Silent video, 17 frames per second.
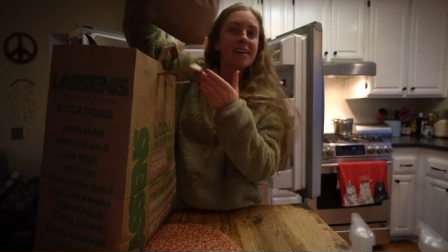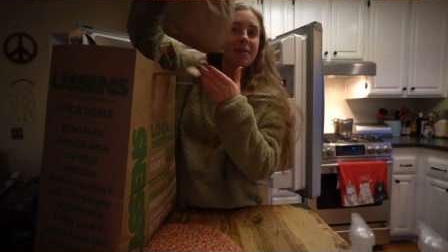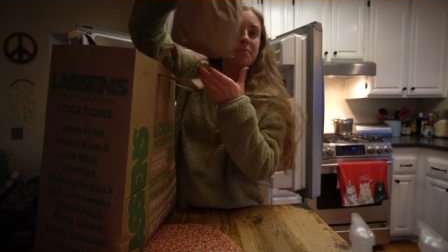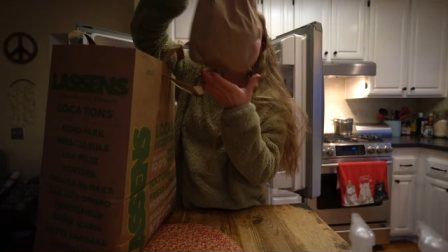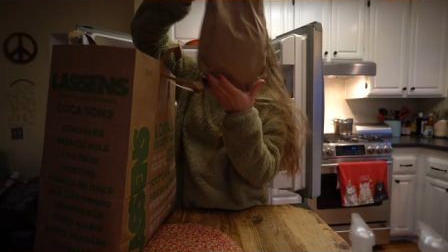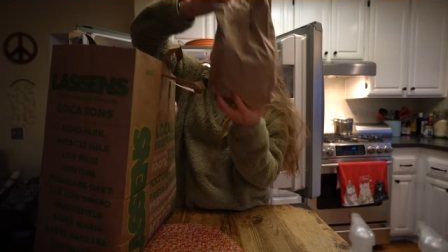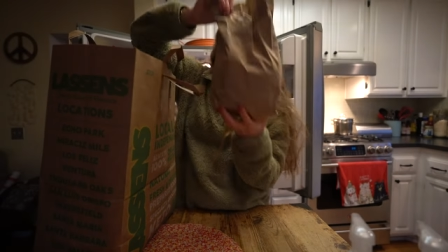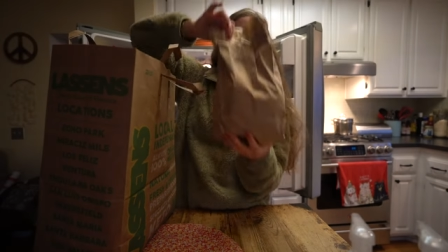I
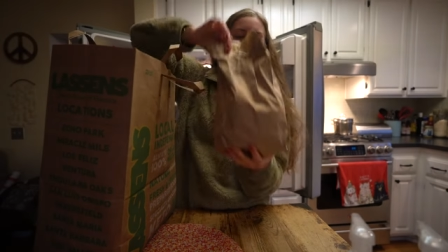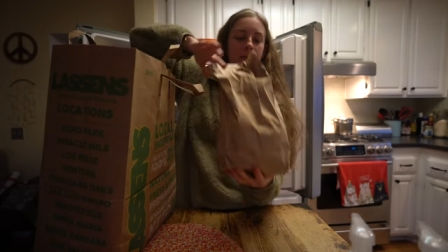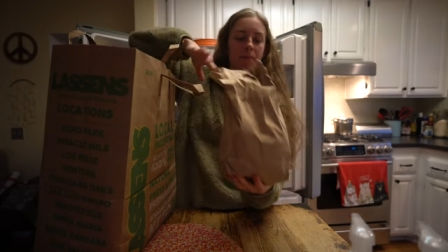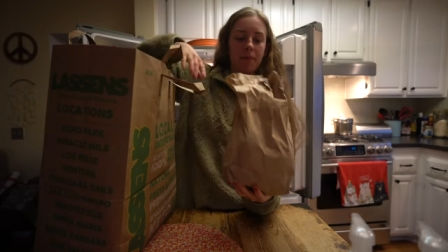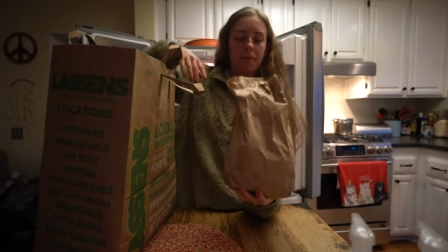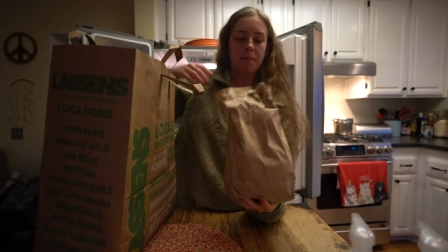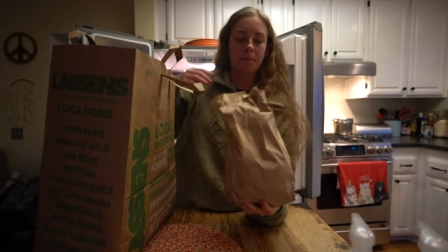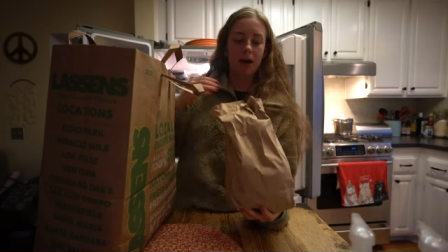picked up
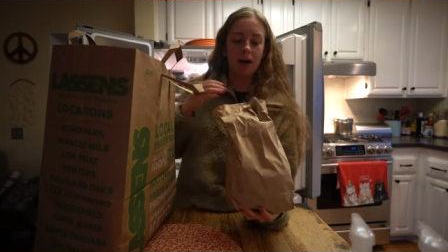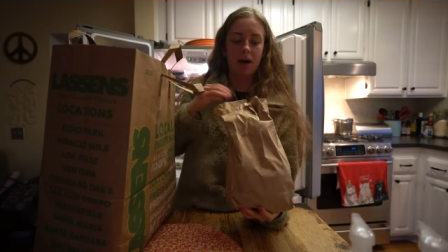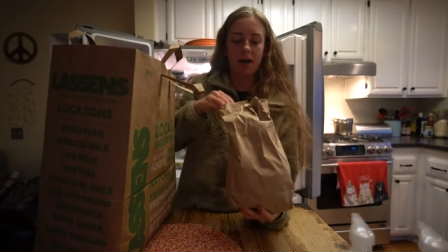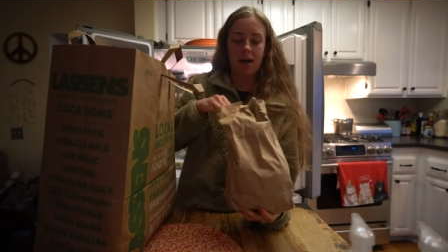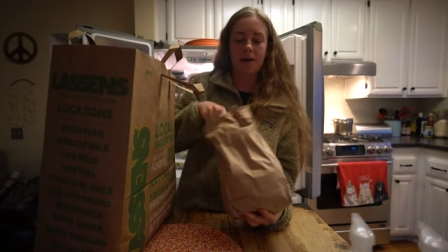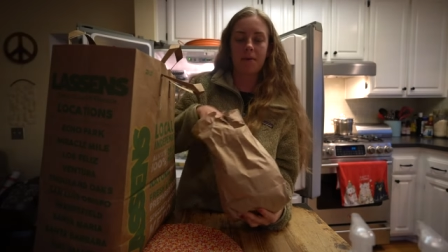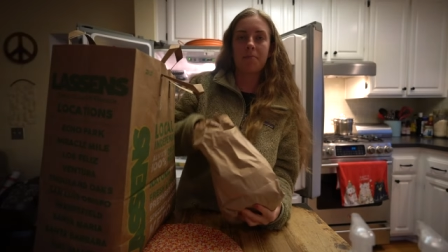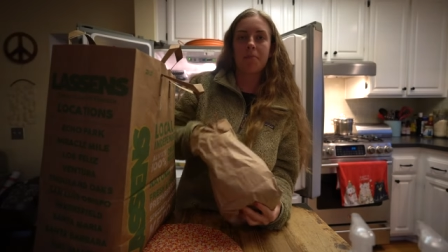
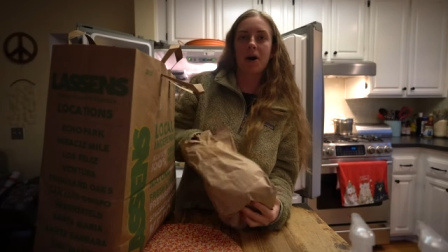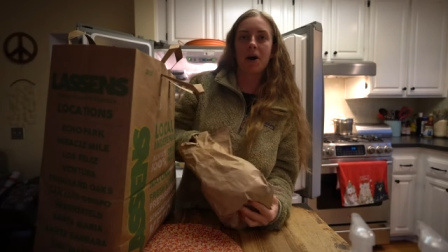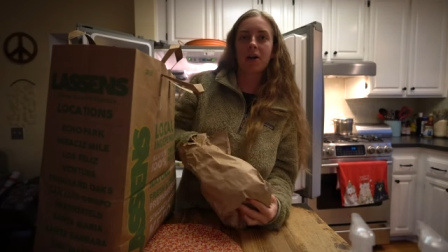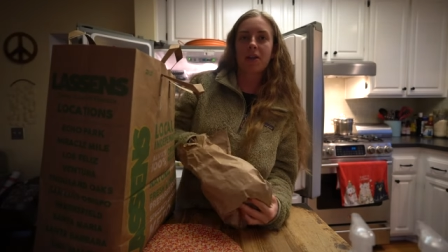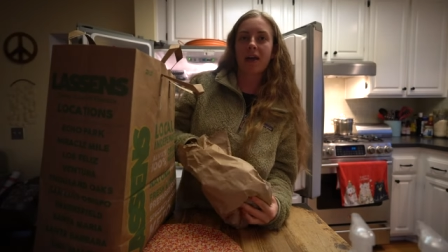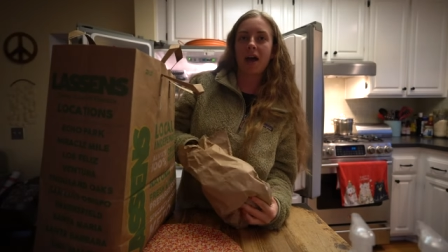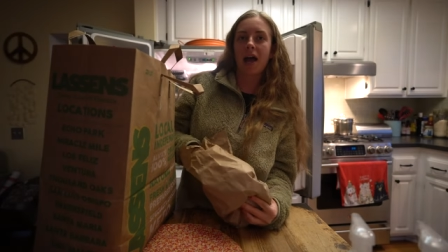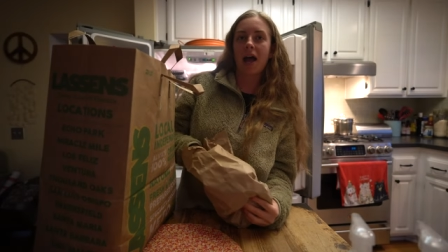my
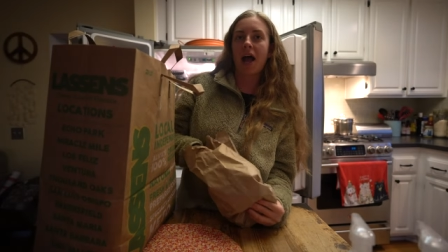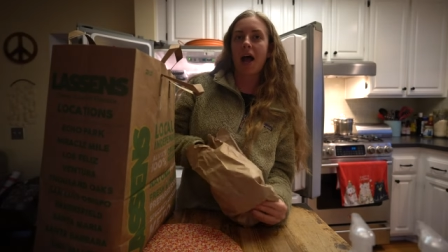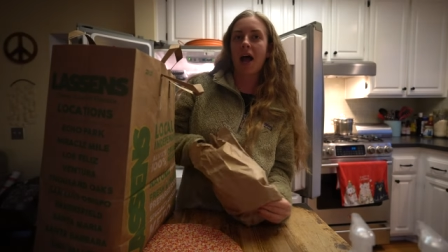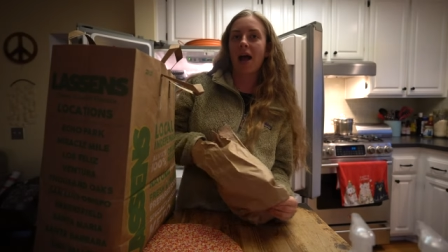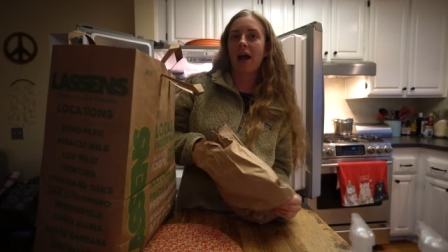mug that